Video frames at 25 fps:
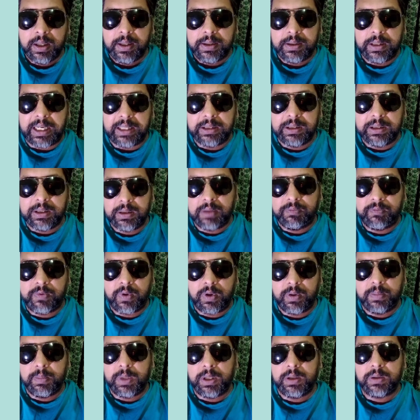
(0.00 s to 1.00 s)
neither the
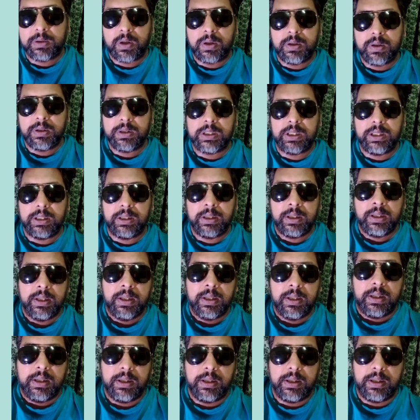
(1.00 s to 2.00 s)
formal authority
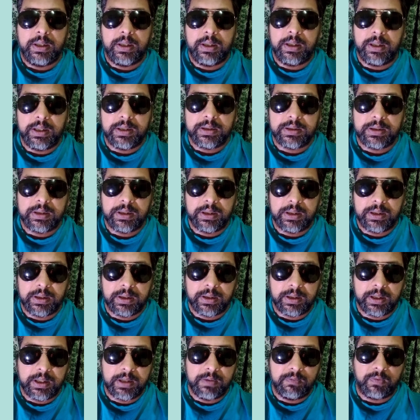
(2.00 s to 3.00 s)
is
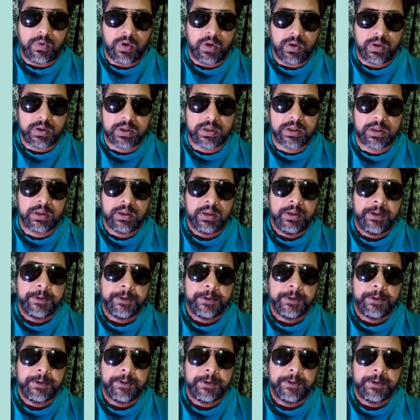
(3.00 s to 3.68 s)
invoked,